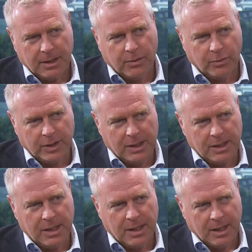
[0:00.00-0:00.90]
with
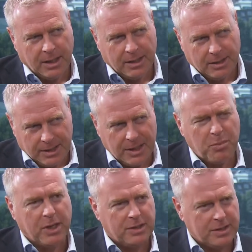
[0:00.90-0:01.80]
the
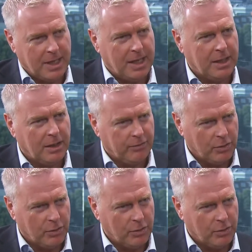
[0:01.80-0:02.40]
deep understanding of